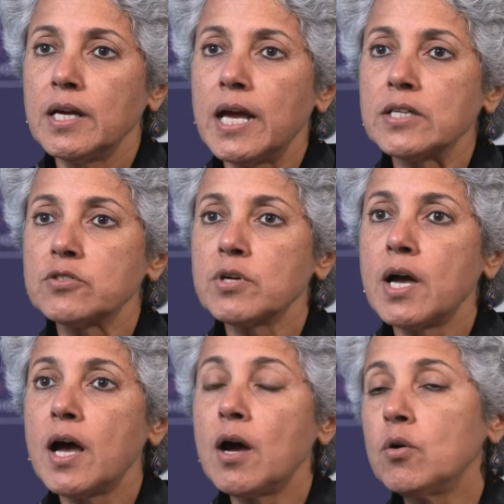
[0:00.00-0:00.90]
as to
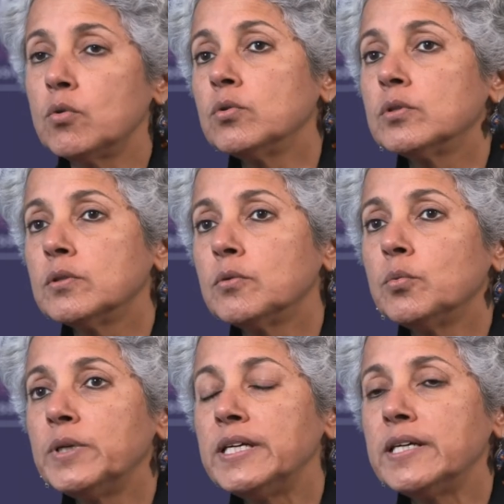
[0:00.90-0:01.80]
how
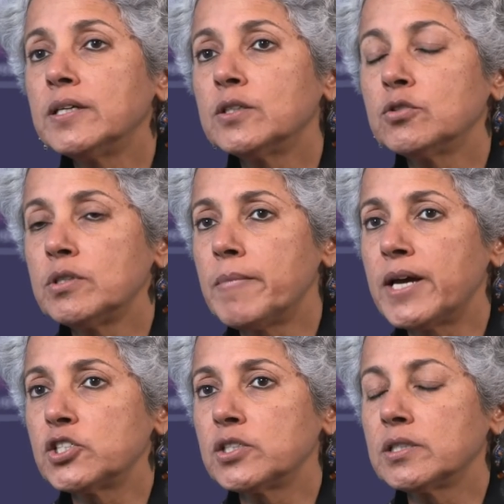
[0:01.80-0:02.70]
we could
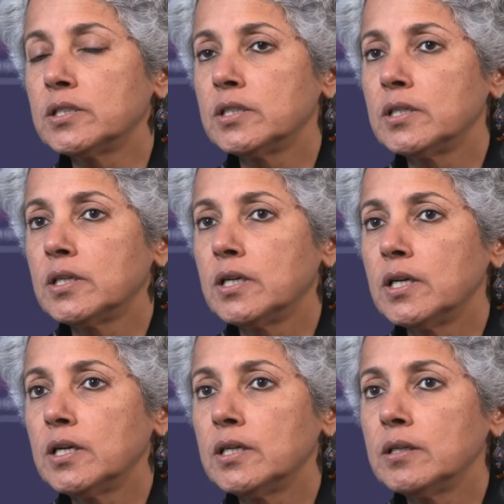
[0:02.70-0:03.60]
imagine
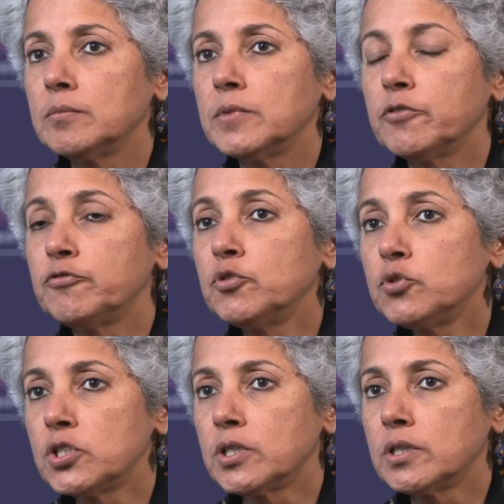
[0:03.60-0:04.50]
uh, a
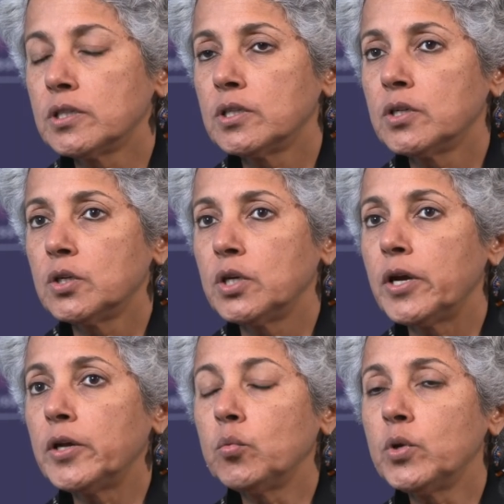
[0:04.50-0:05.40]
future
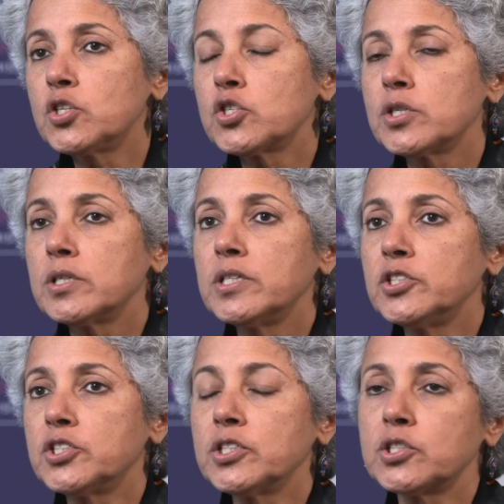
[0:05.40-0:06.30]
in which
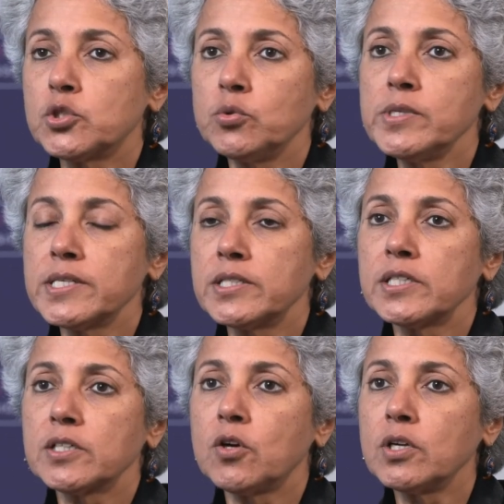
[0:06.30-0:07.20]
digital tools and
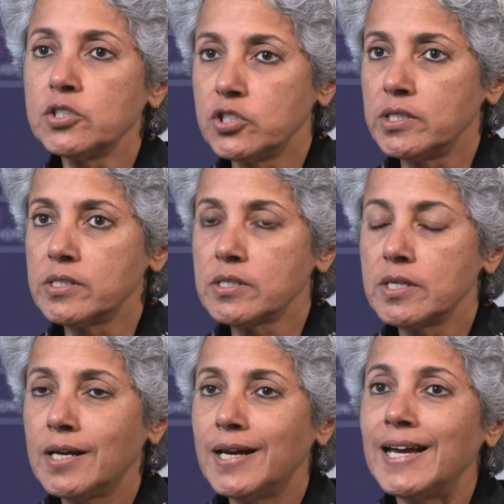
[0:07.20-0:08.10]
technologies
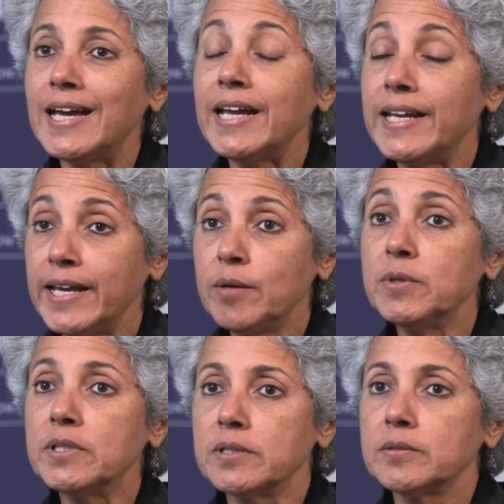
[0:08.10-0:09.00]

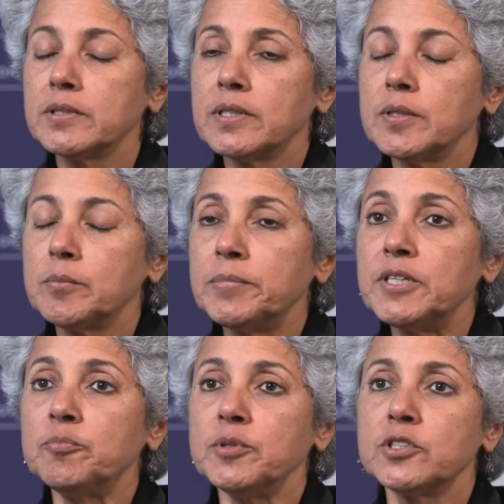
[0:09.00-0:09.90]
enable
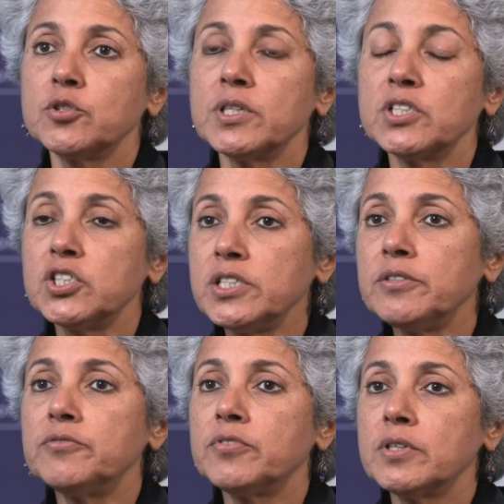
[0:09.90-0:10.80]
people to
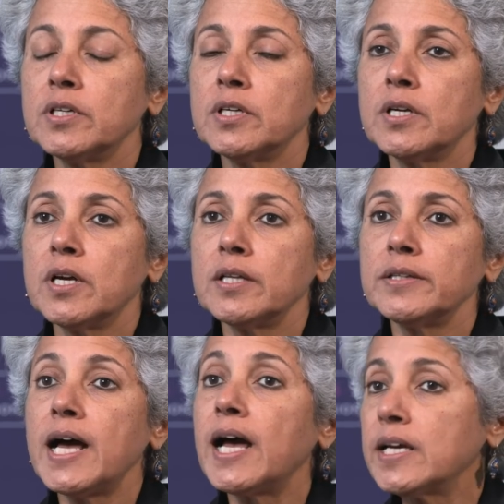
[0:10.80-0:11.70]
achieve
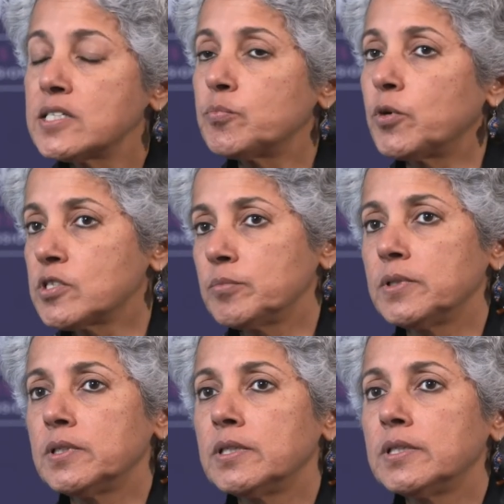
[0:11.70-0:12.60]
the highest
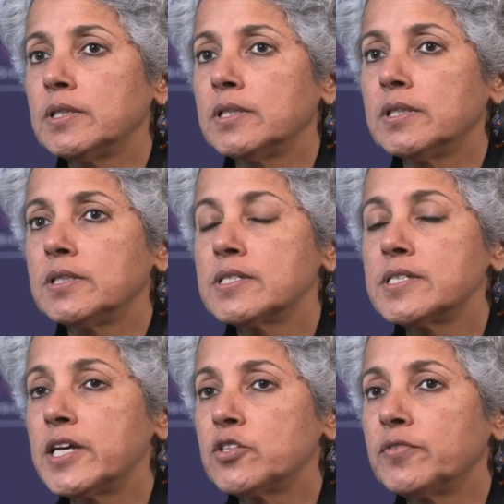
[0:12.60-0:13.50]
possible
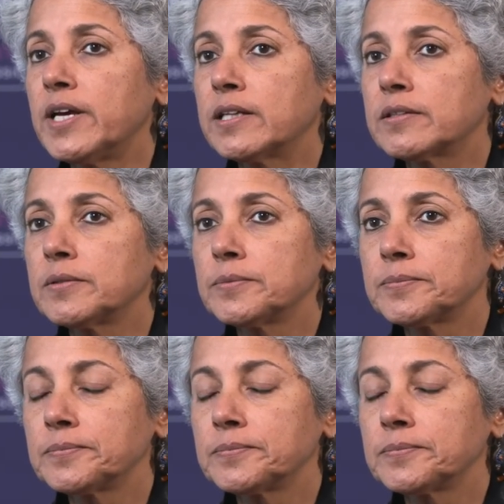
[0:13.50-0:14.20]
state of health.